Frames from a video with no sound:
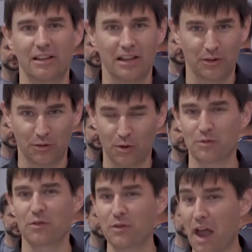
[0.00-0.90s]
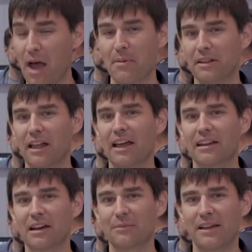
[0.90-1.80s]
in terms of top-end
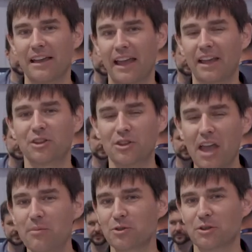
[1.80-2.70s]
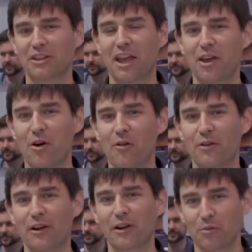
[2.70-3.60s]
lineup, and Sam is going to take
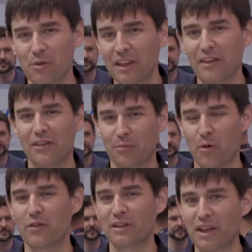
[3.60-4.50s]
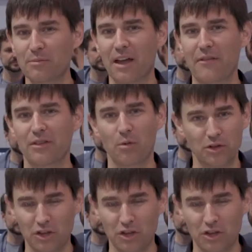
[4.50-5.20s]
over and really give you more of a deep dive into what